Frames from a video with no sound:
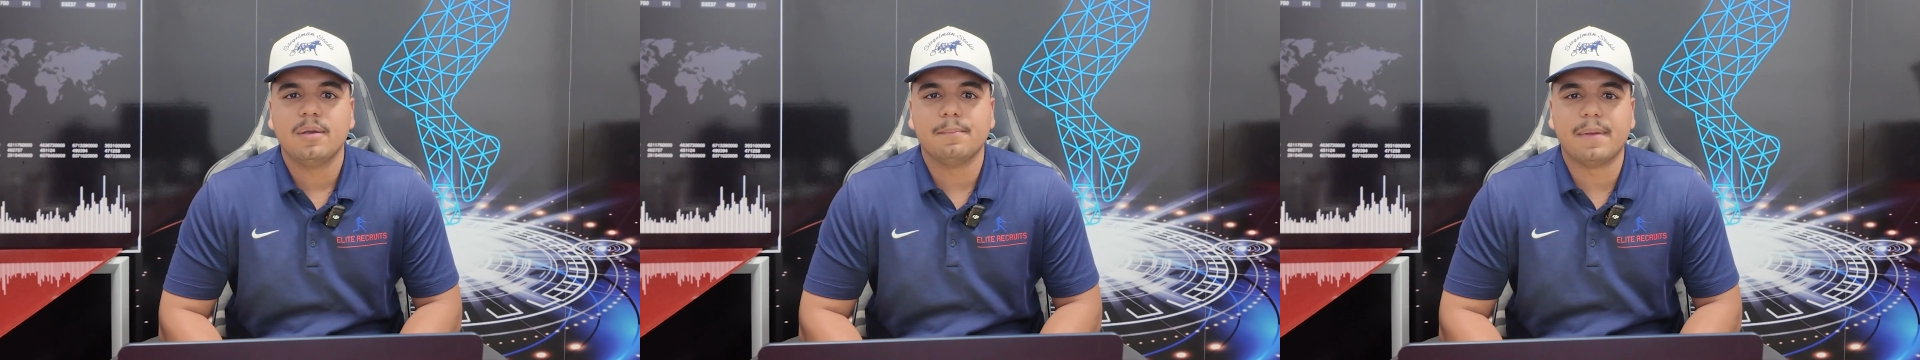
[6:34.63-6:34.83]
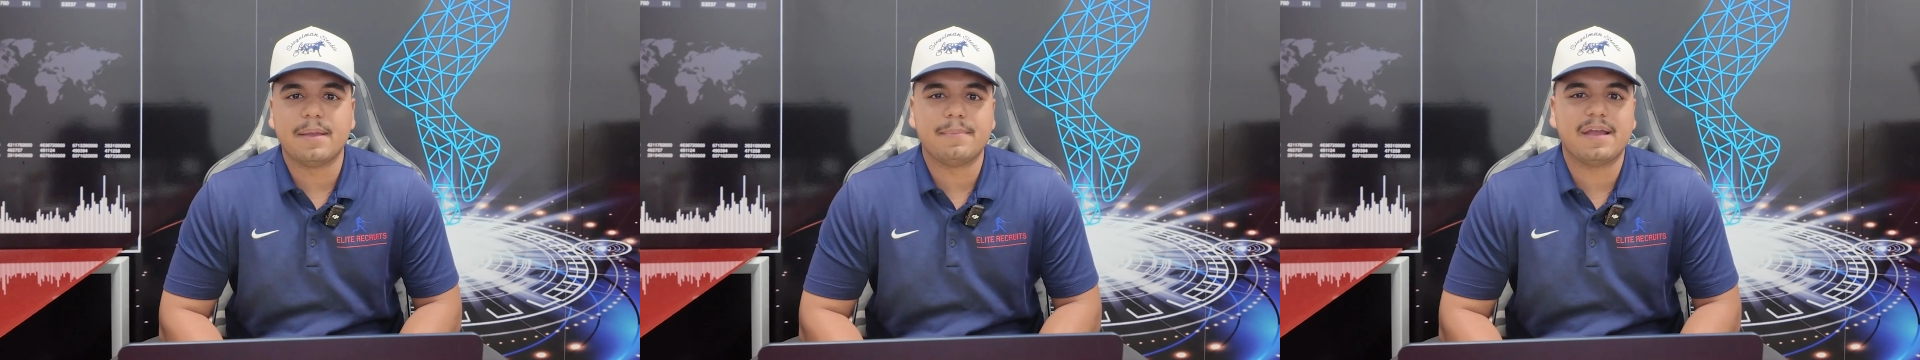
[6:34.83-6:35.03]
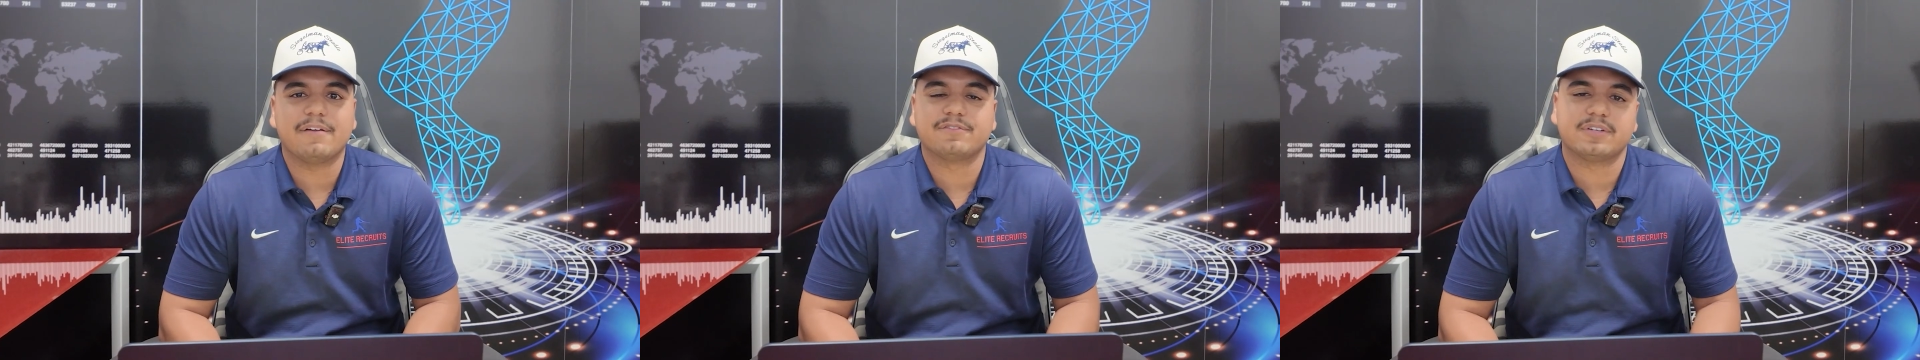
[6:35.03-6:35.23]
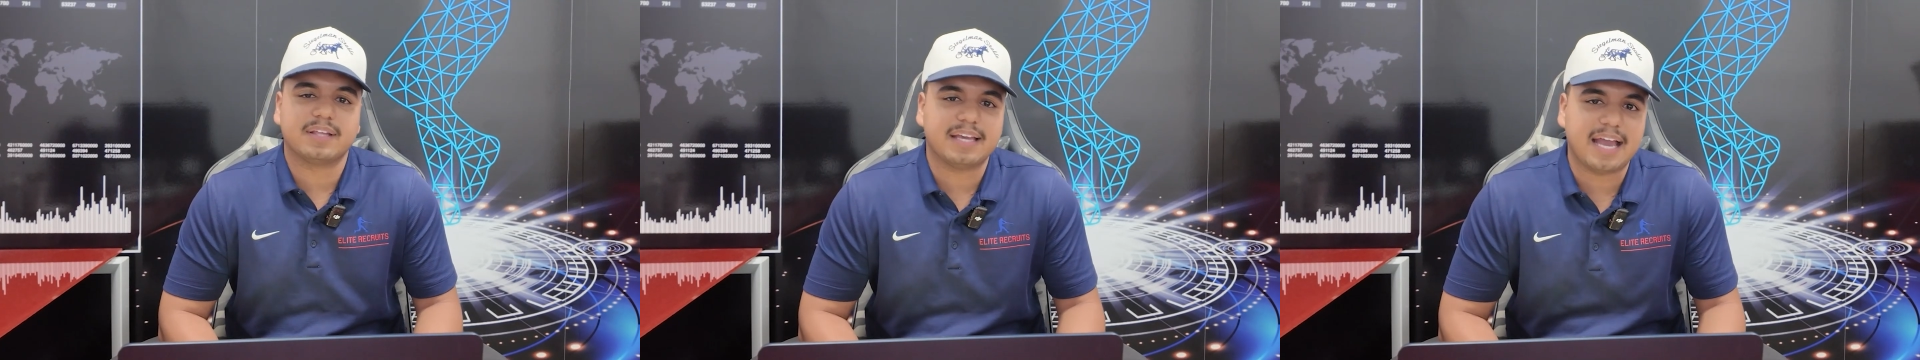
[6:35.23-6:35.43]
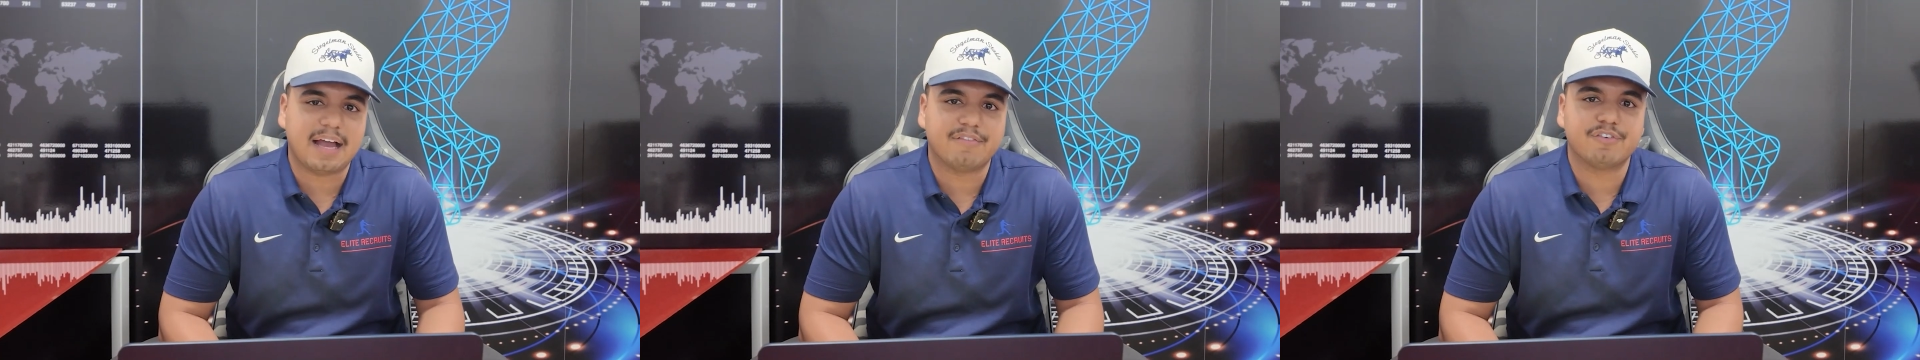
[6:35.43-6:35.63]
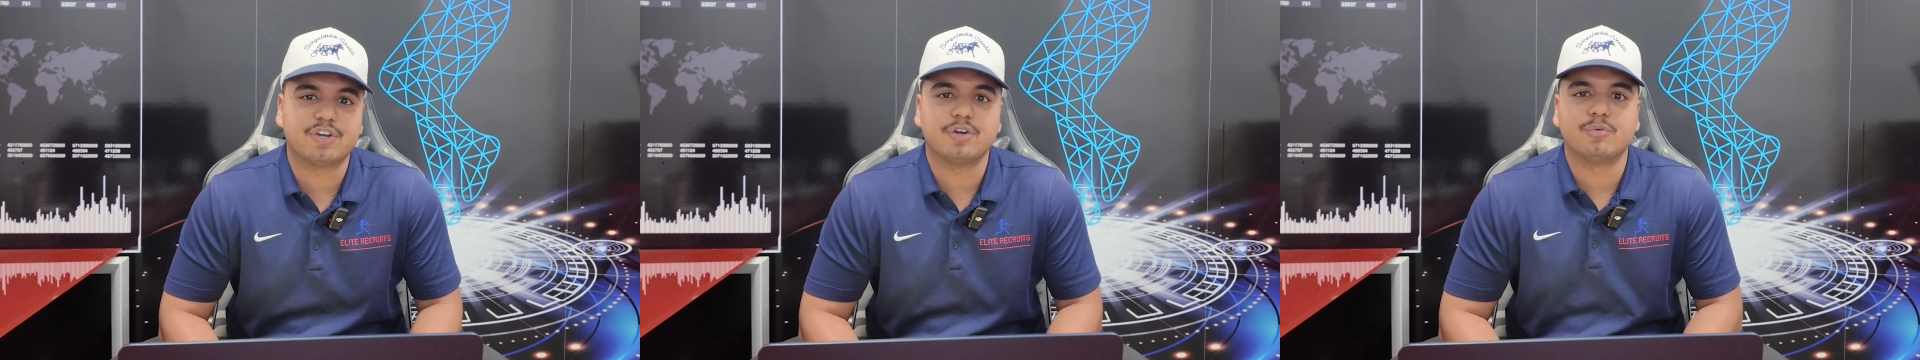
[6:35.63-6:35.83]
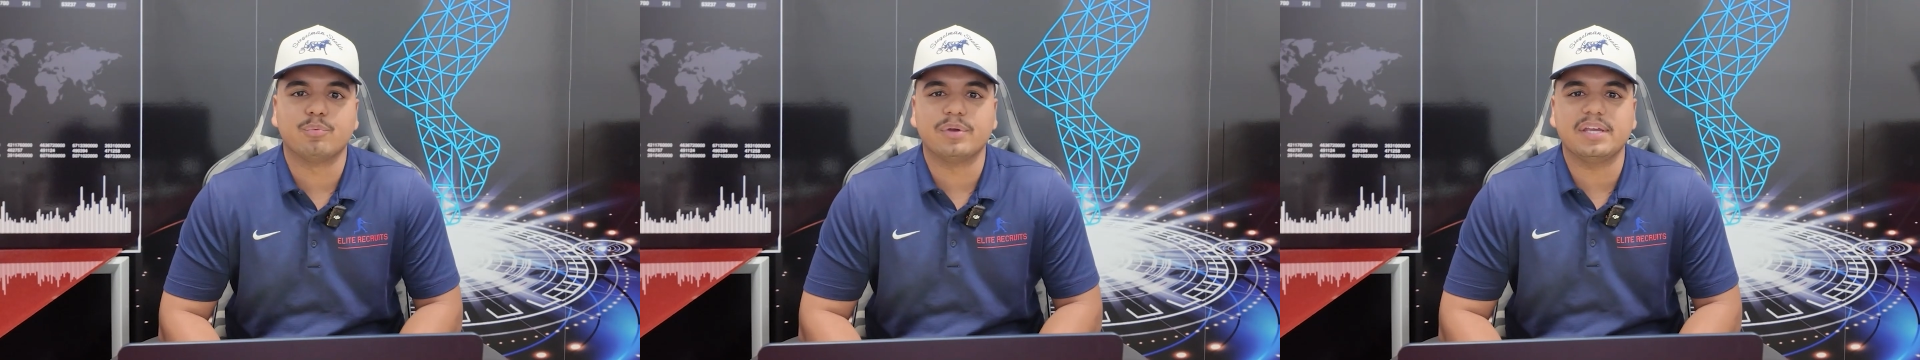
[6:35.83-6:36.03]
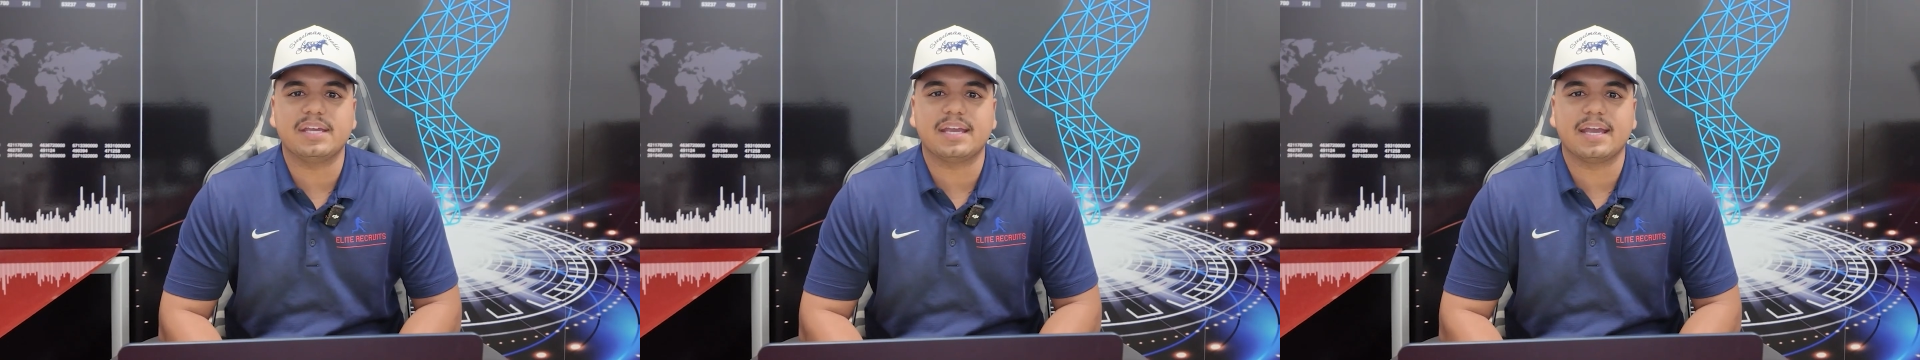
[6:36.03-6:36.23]
maybe after they have a good
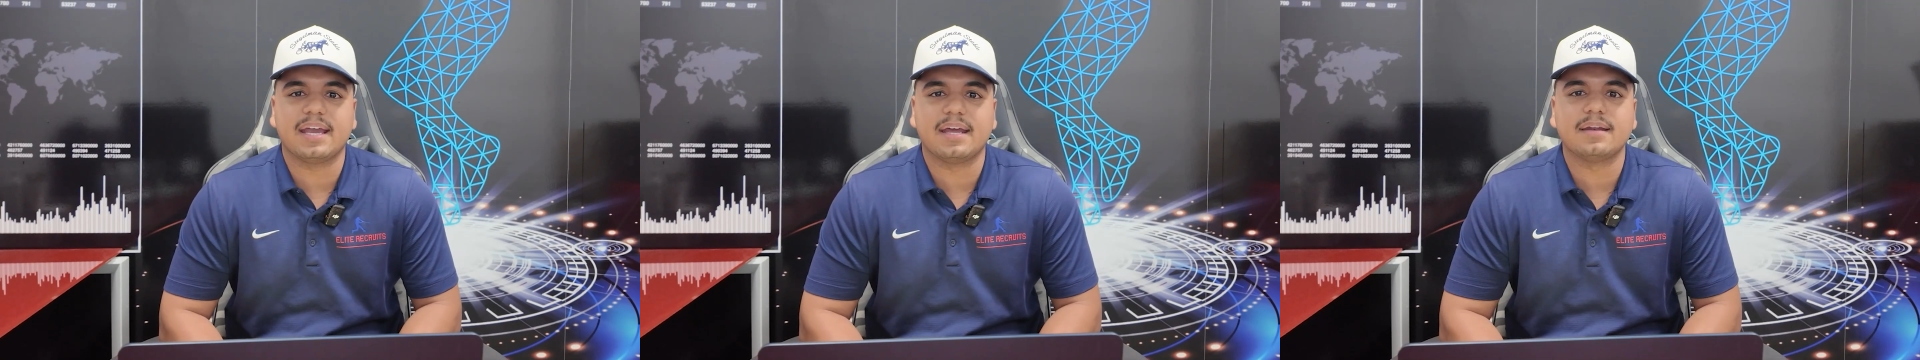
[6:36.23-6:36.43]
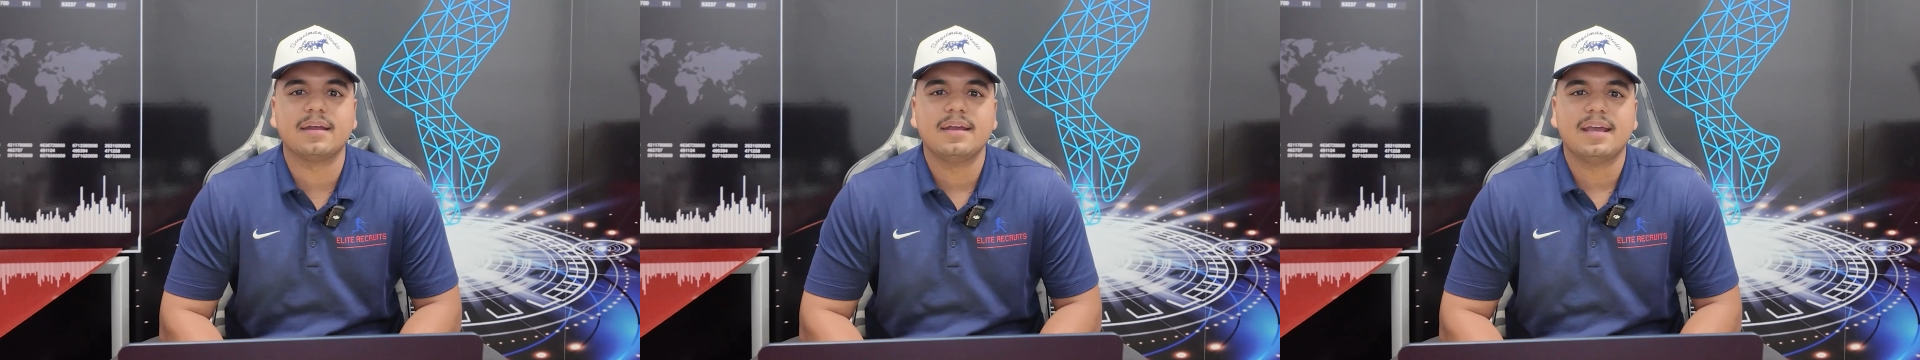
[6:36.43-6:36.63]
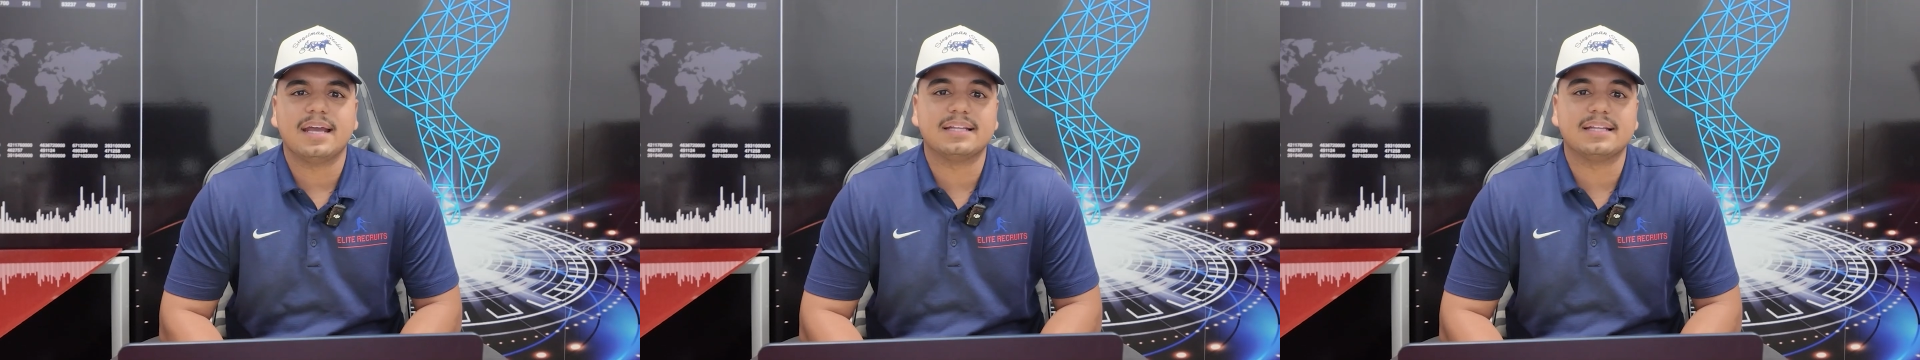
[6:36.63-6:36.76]
weekend,